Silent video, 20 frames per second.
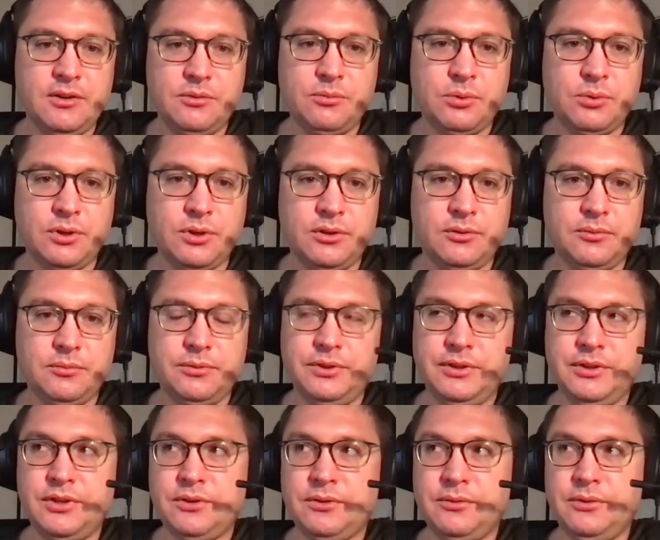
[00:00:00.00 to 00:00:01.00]
were,
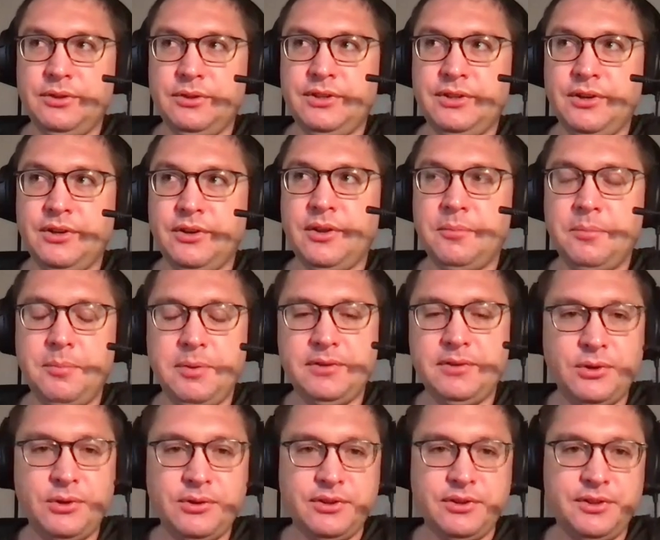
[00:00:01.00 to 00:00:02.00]
you know, you know, the
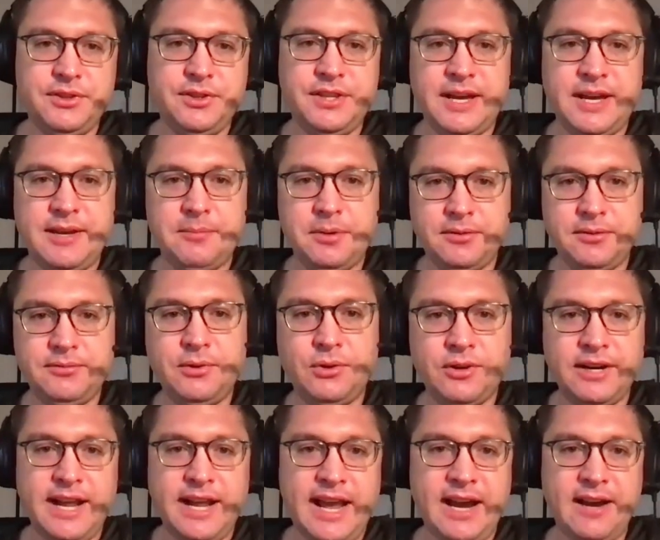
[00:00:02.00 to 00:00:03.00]
before, the
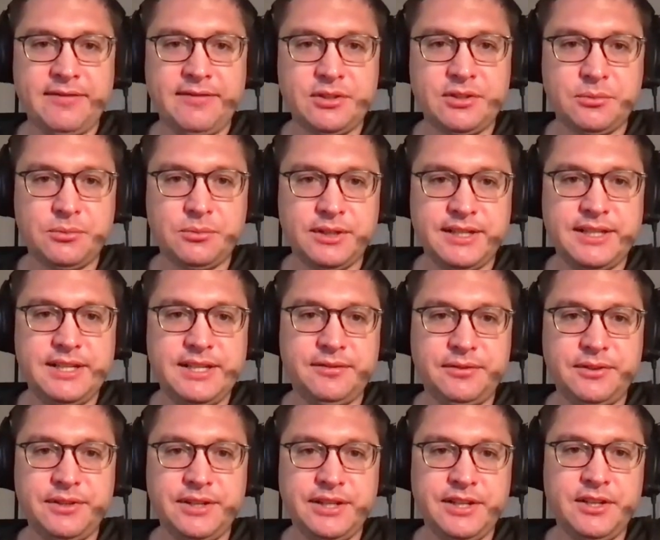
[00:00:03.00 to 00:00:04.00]
before and after were
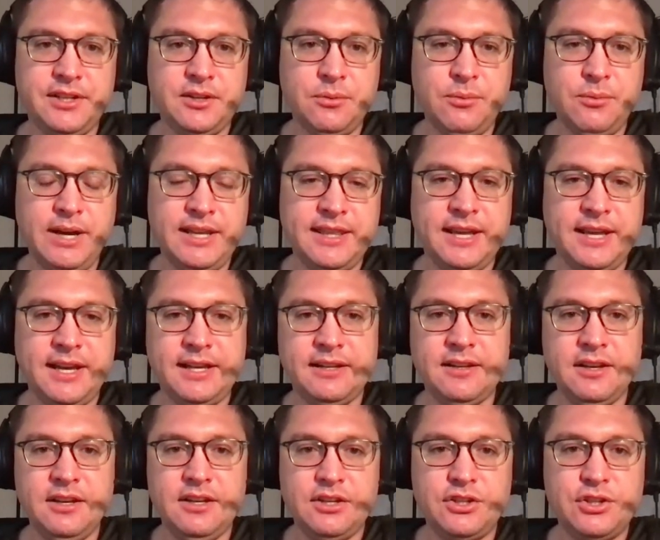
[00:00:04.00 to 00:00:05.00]
different in a way that
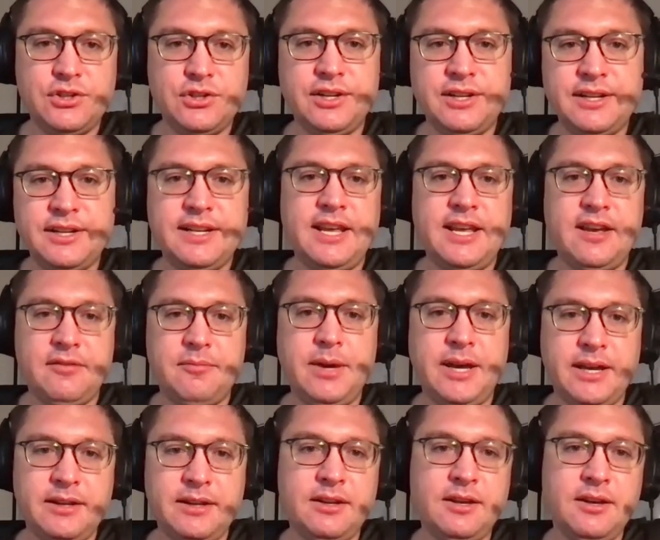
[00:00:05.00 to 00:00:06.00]
couldn't have
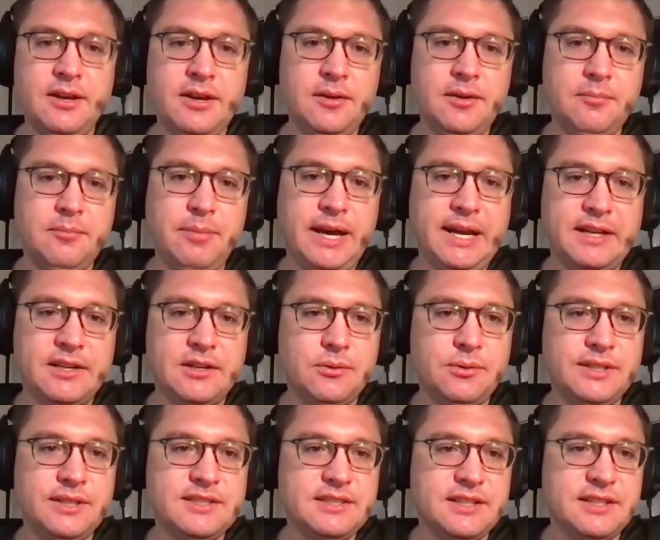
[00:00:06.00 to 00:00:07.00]
been by
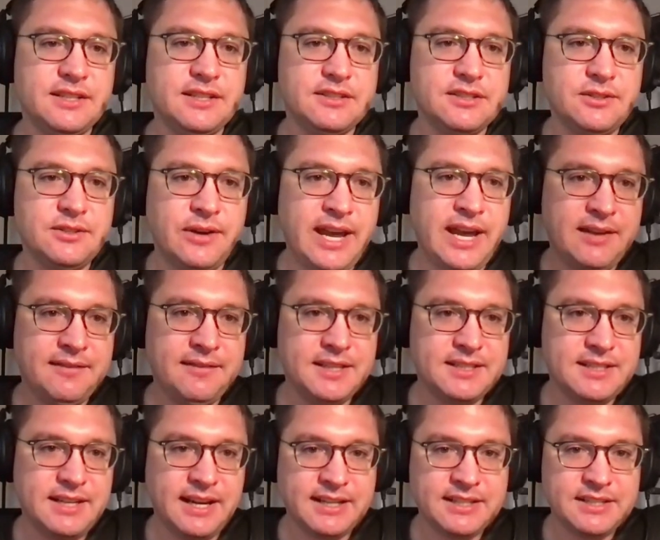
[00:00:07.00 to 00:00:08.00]
coincidence. So I have
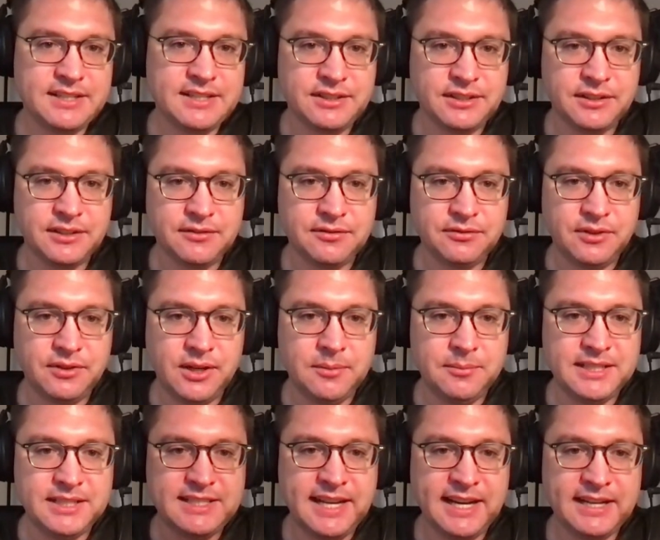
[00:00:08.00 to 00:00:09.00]
this excerpt
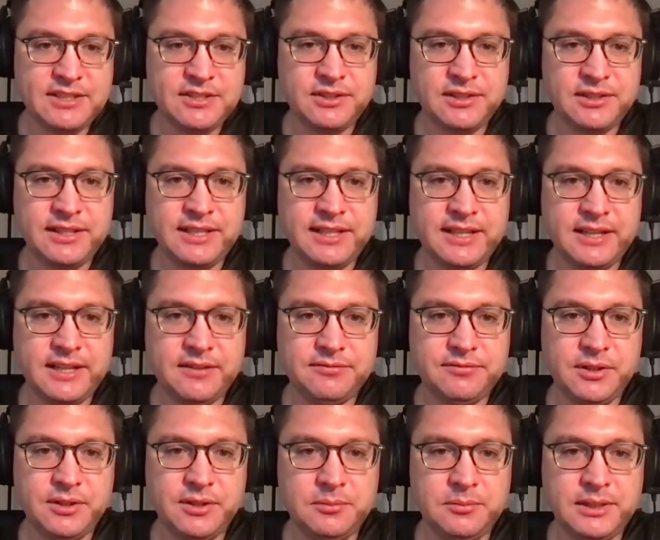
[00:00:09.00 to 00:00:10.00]
from, it's actually uh,
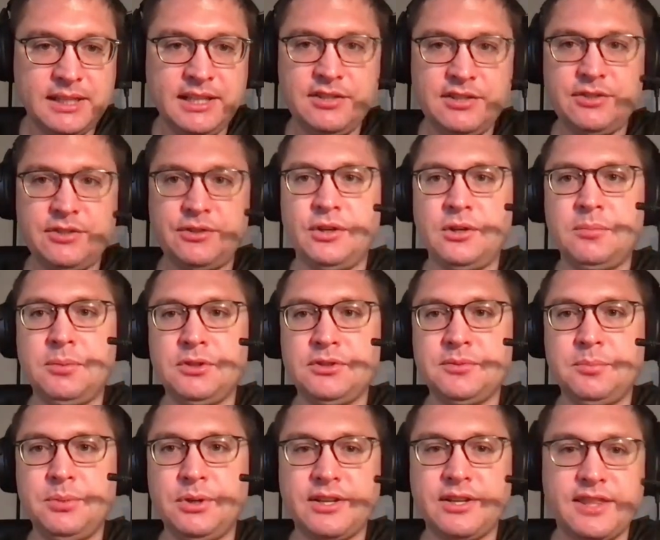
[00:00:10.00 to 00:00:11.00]
from Lee
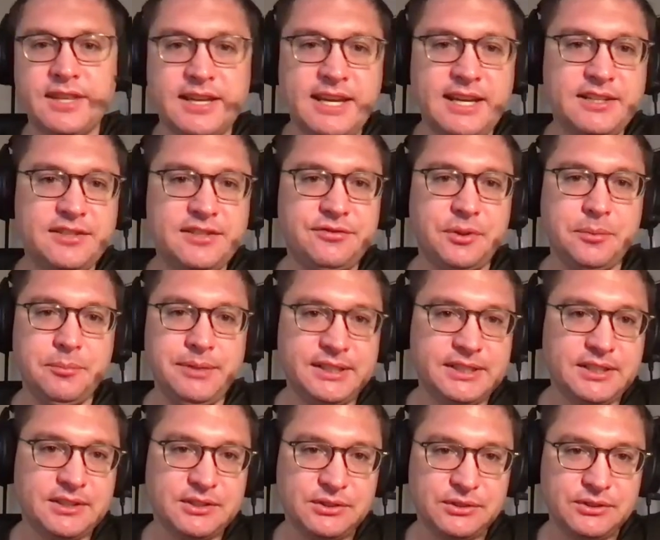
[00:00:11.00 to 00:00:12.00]
Strobel's book, The Case for
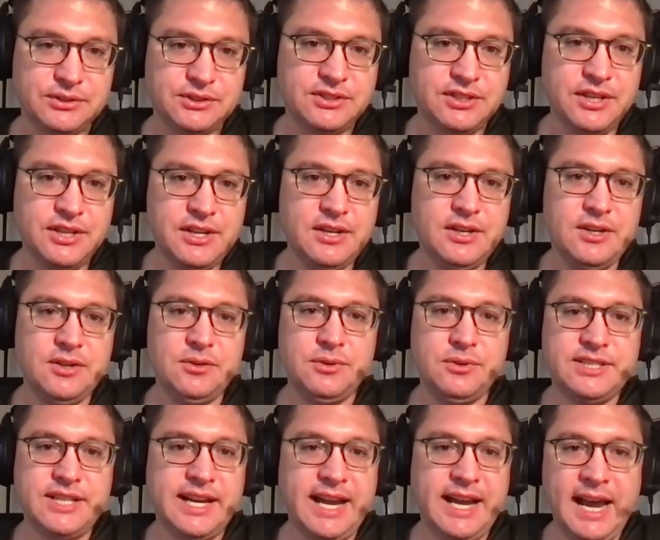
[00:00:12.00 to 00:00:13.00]
Miracles,
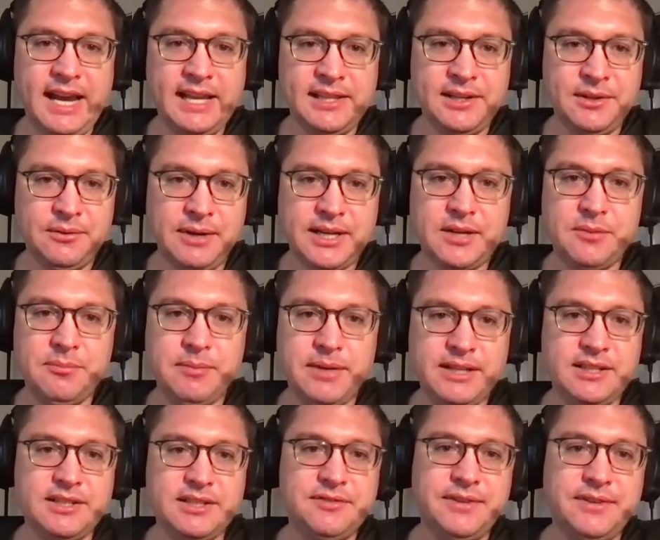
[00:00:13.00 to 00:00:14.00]
which I highly
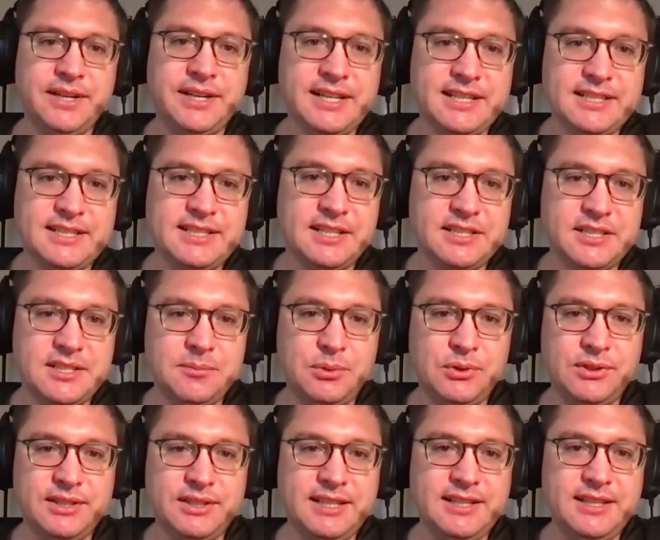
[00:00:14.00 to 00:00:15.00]
recommend. It's very
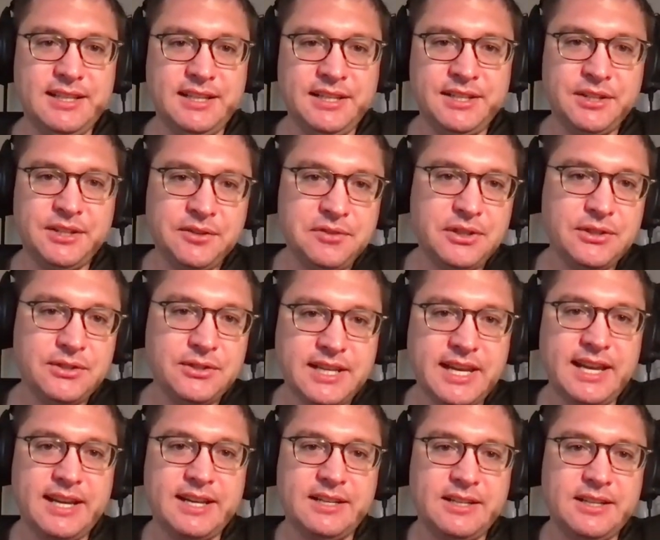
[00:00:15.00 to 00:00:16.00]
accessible. And he interviews
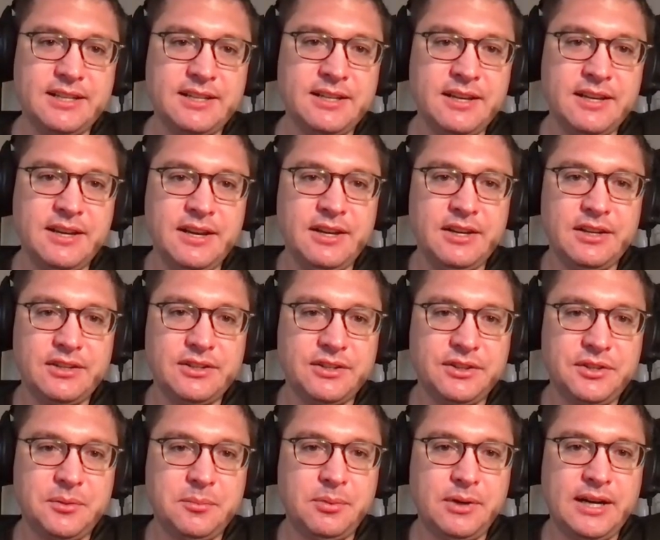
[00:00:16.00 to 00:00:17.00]
Candy
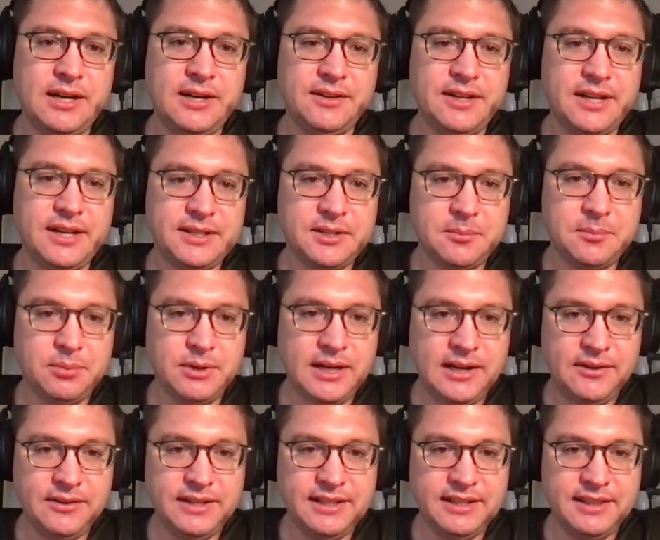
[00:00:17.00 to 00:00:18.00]
Gunther Brown, Doctor
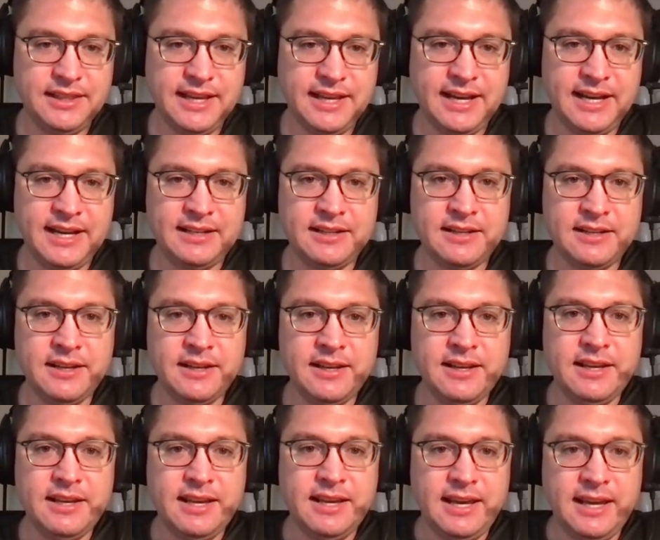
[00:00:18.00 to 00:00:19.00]
Brown, in that.
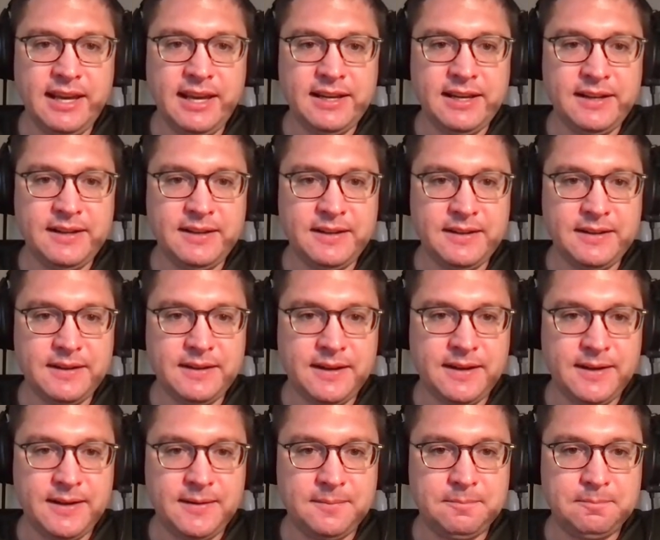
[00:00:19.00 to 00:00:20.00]
And
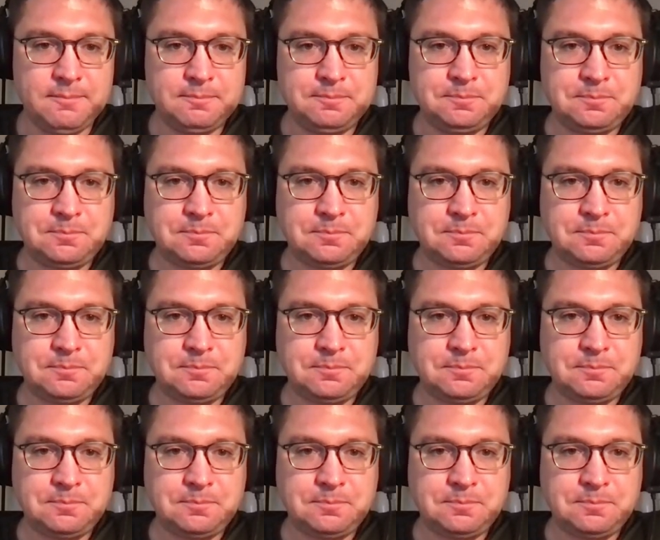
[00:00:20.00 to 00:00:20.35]
um,